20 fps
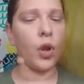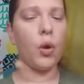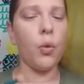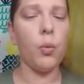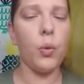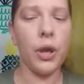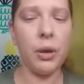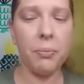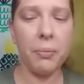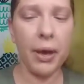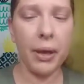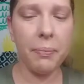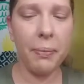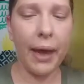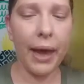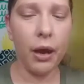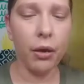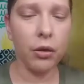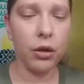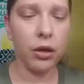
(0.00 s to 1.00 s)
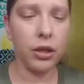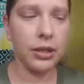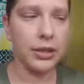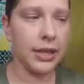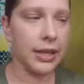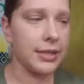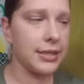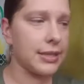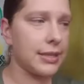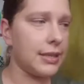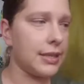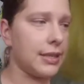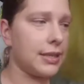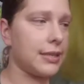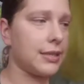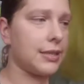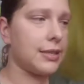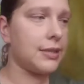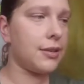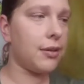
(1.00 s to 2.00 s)
When my powder does
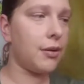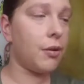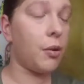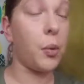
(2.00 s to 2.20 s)
this,